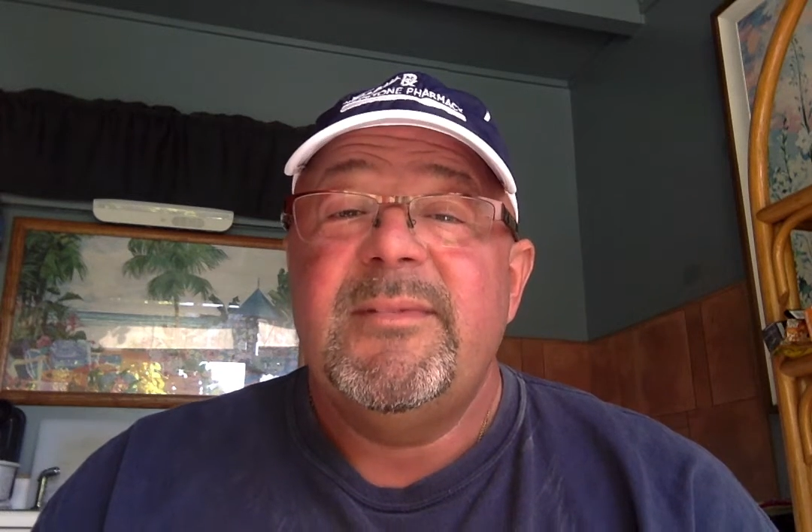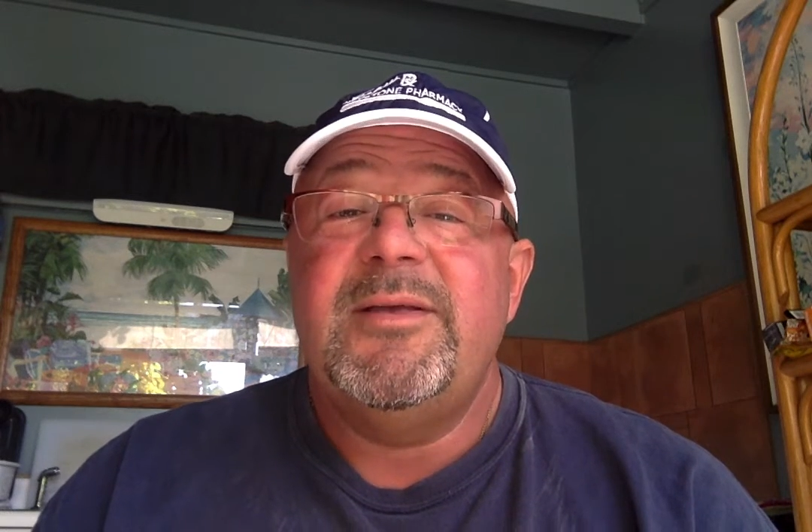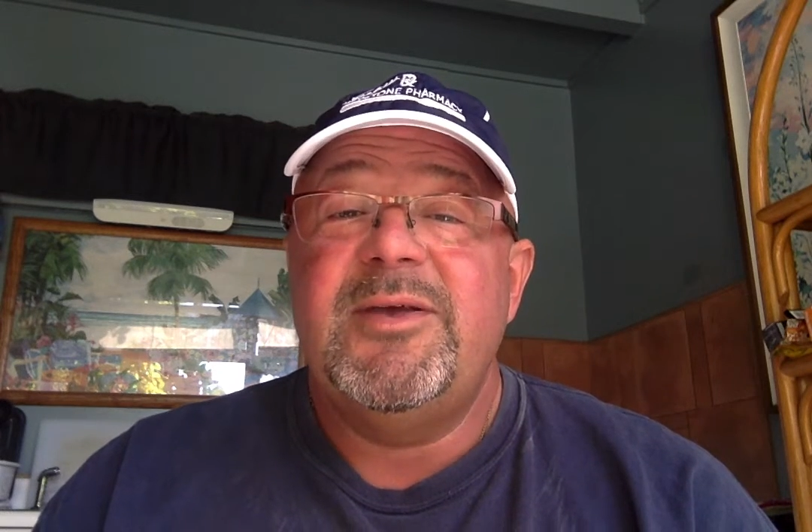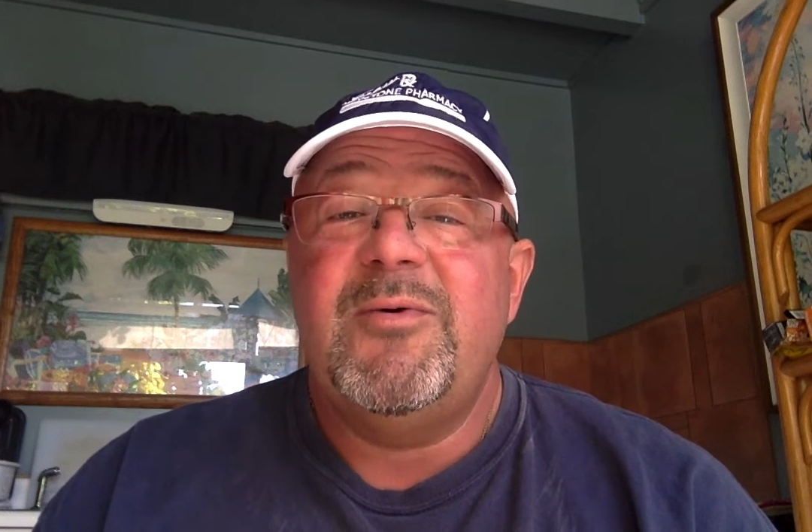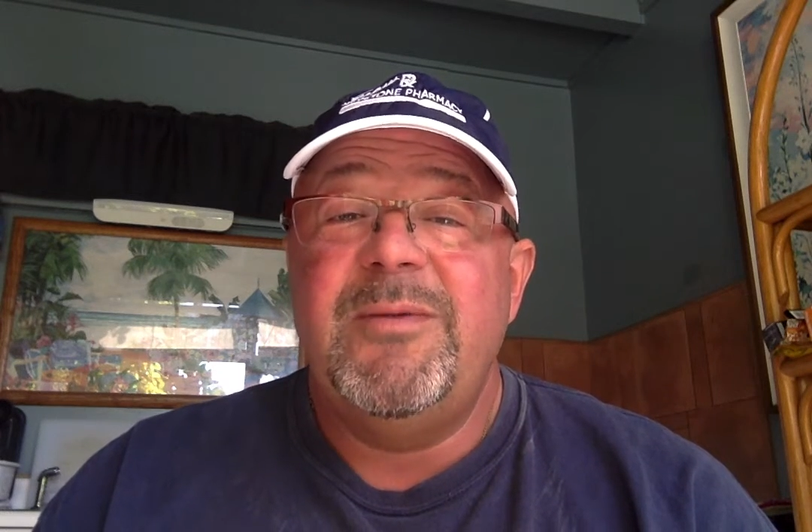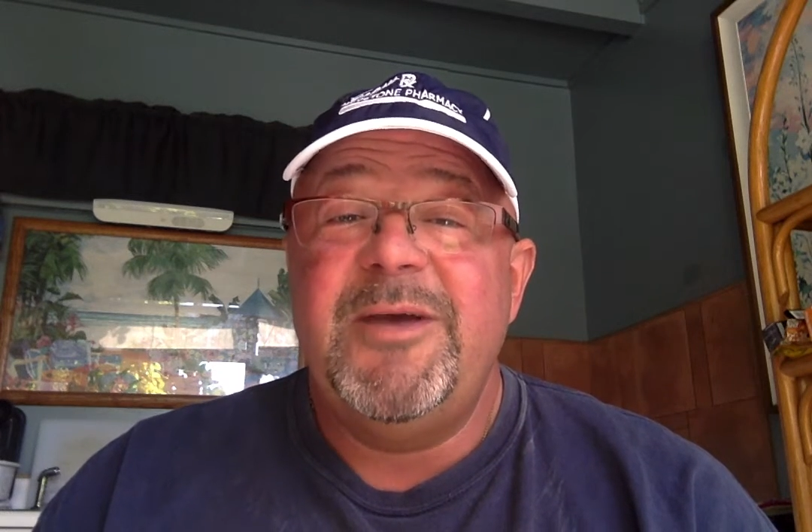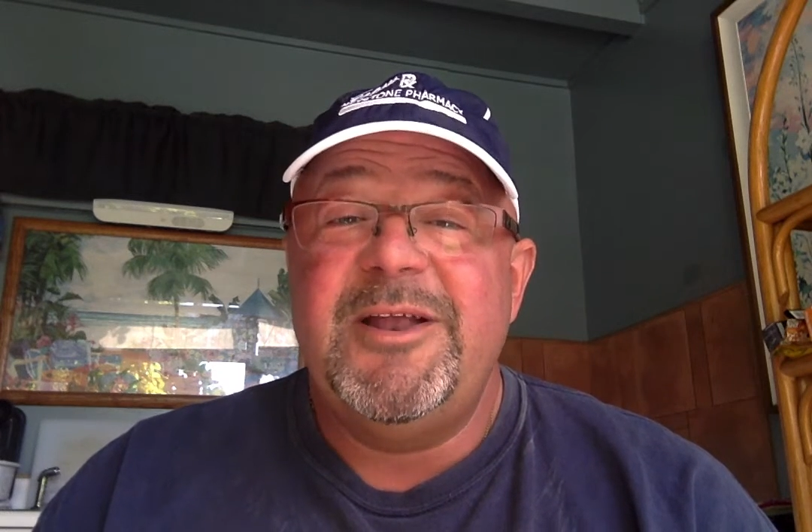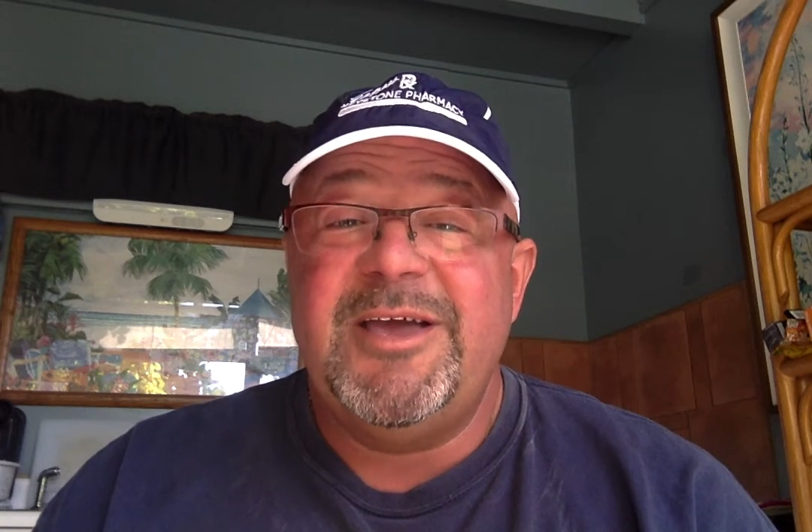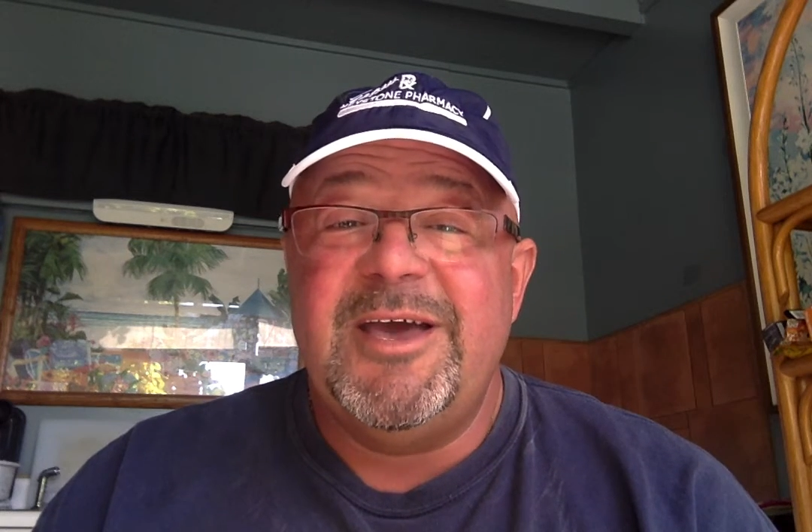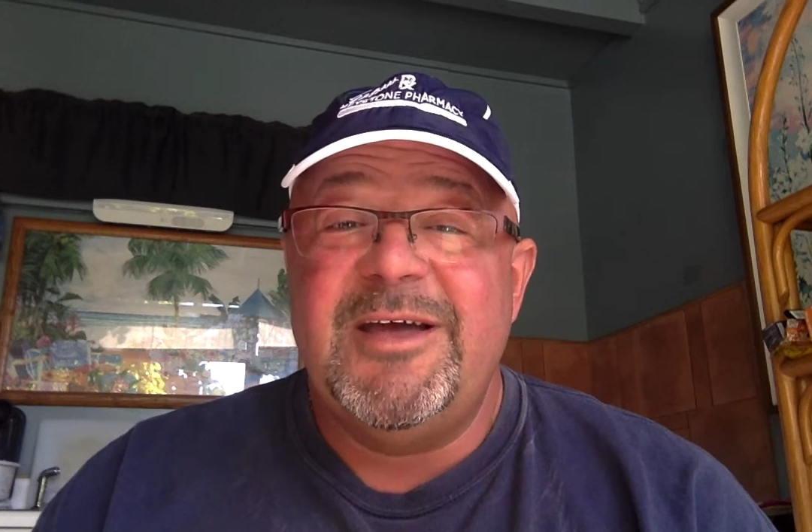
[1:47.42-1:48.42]
Until we
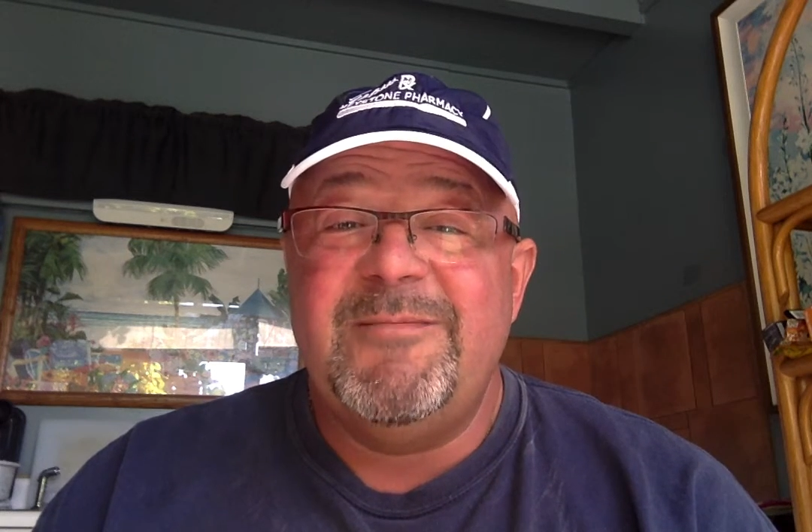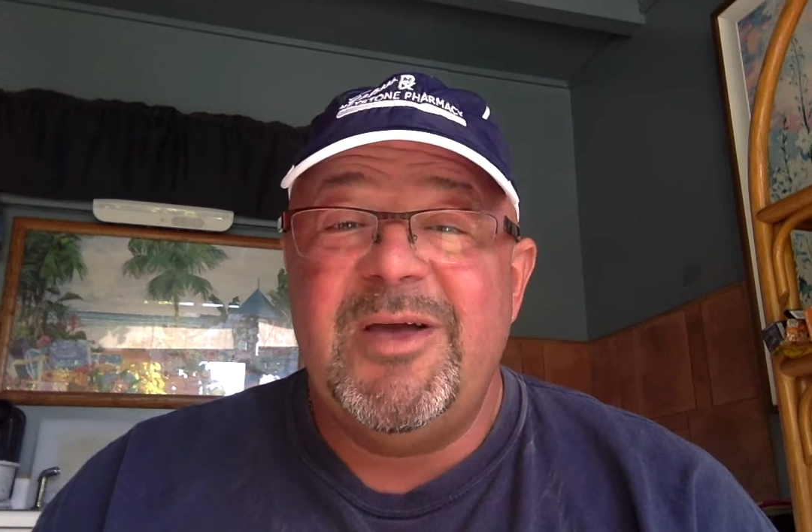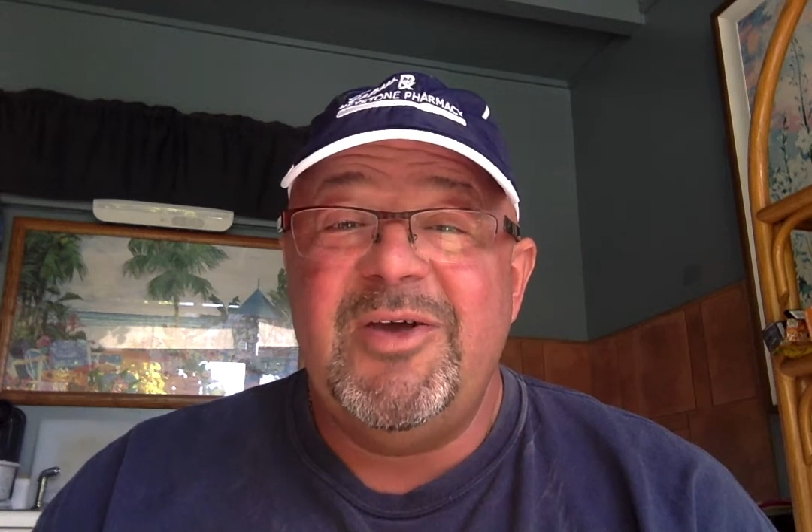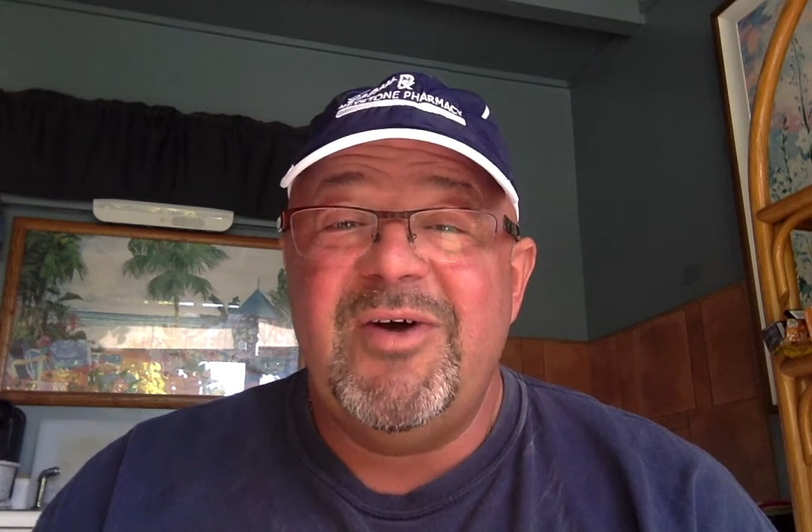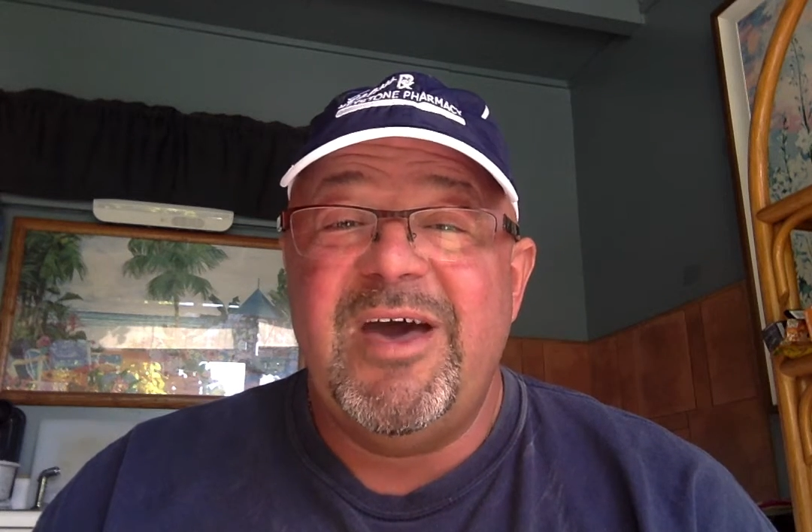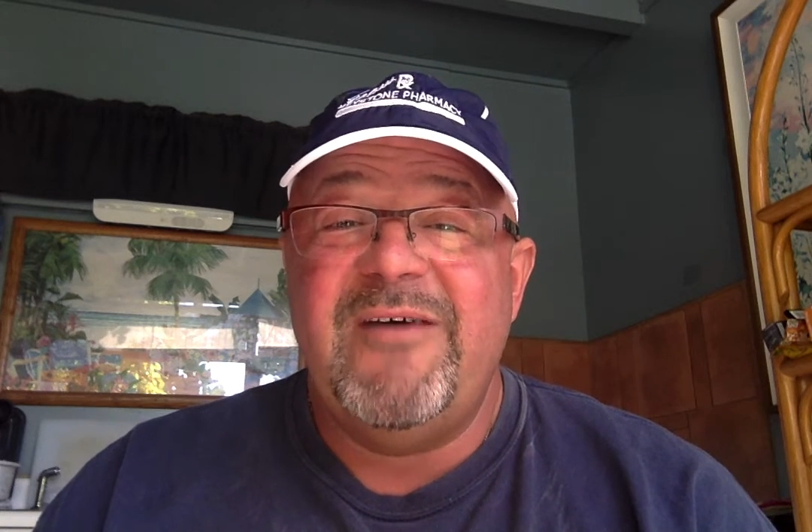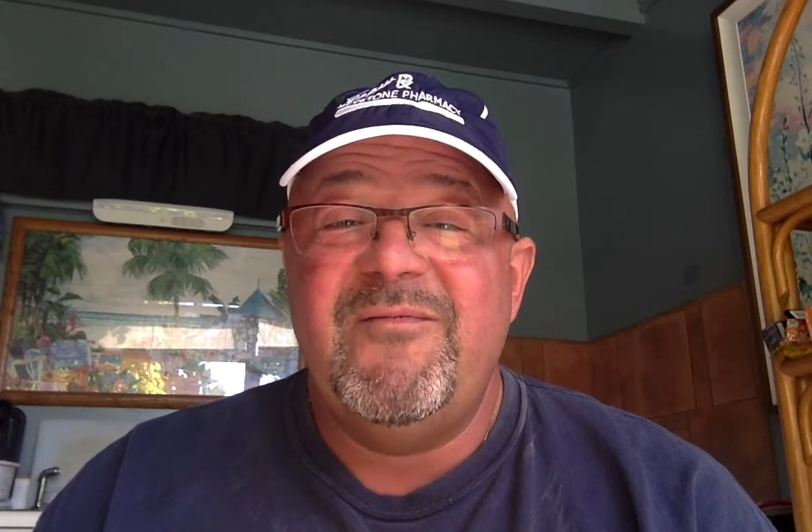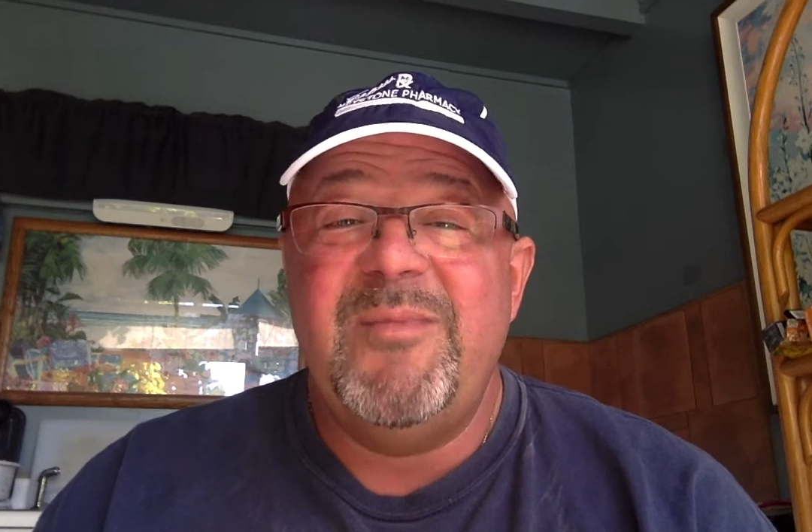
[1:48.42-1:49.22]
meet again, may you have